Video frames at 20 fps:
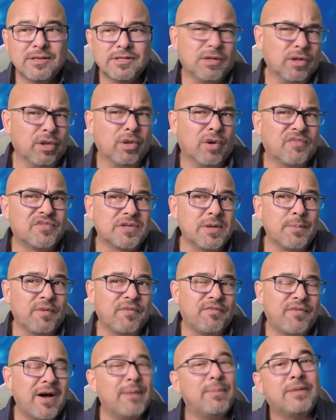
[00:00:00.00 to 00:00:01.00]
It's a little
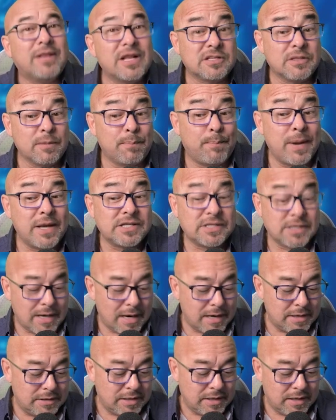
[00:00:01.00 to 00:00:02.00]
oversimplified, but that's the
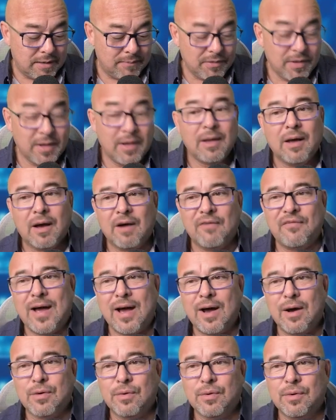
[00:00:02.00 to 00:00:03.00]
basic idea of
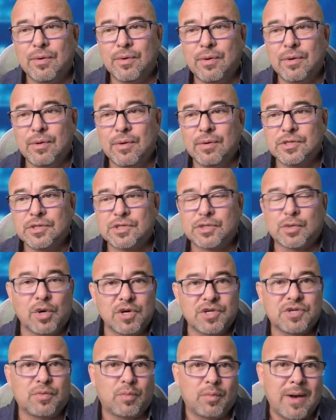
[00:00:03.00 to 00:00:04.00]
how
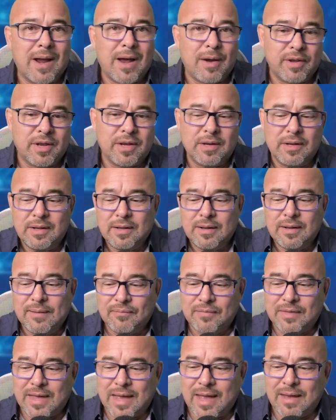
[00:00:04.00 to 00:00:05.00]
source routing
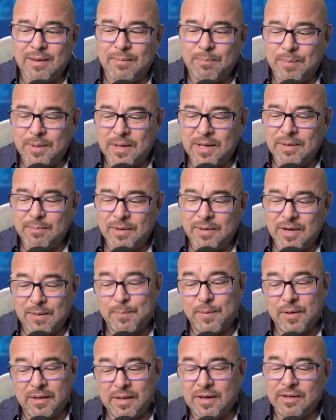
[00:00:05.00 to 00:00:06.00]
can be
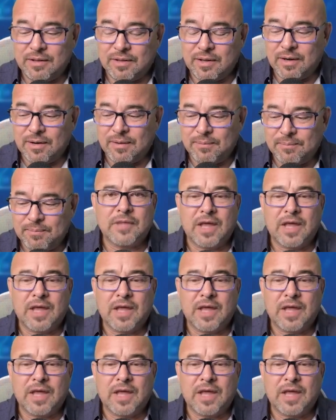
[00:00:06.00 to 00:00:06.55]
manipulated there.